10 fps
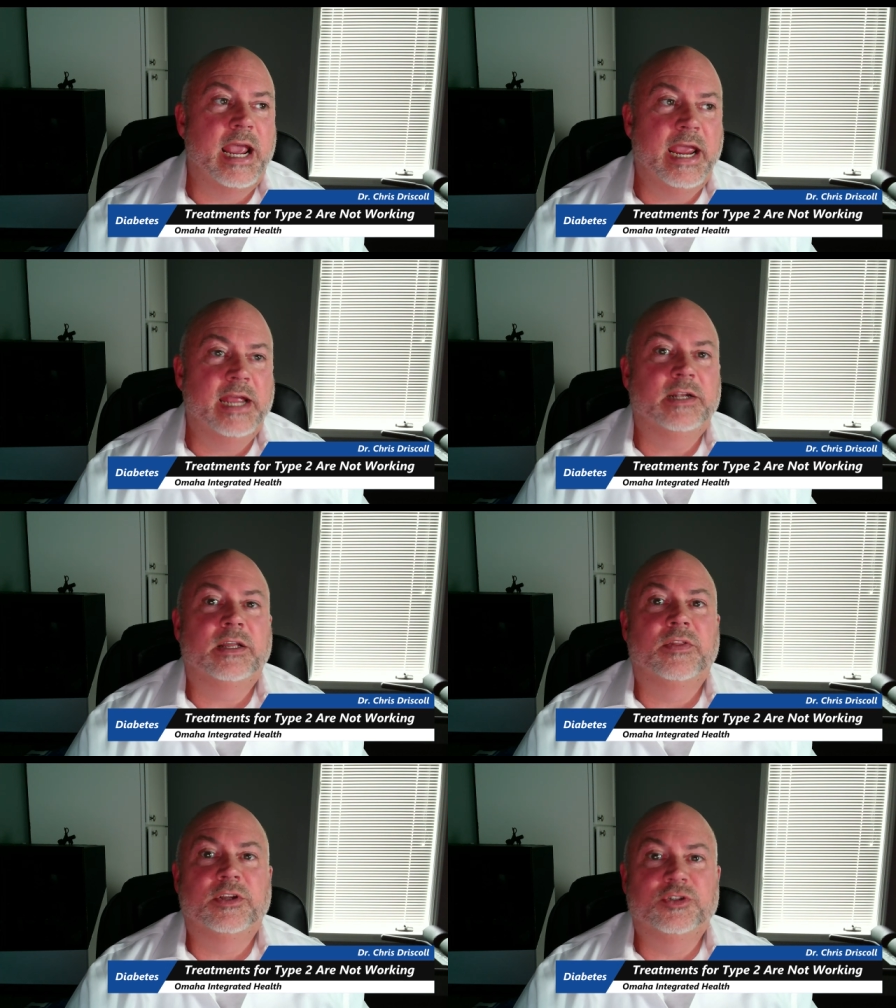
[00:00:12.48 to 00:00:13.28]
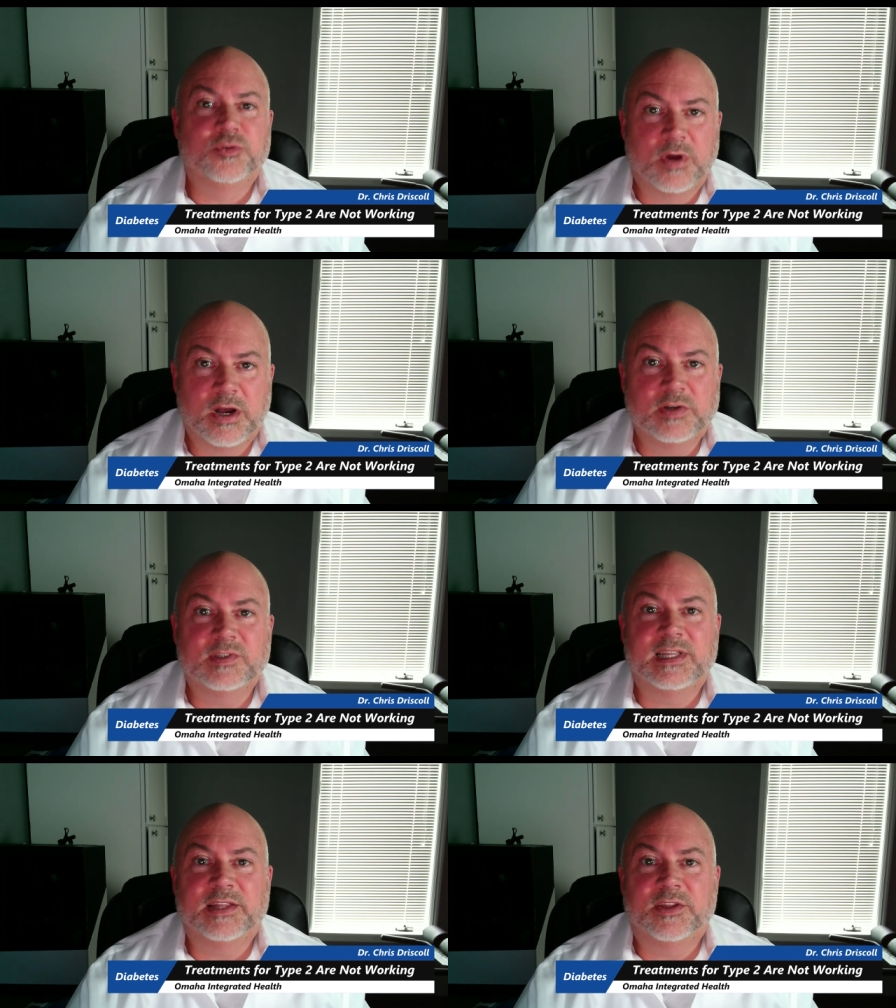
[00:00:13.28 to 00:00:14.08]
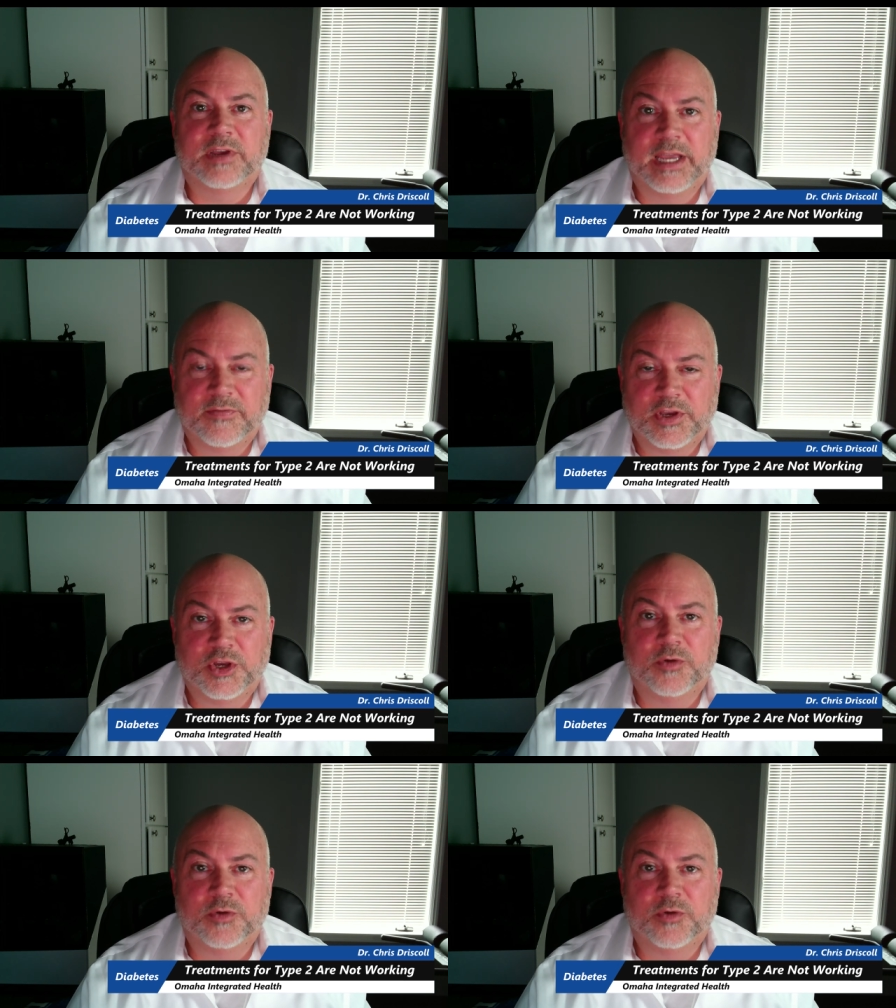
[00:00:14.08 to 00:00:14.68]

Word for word: and the drugs that they're giving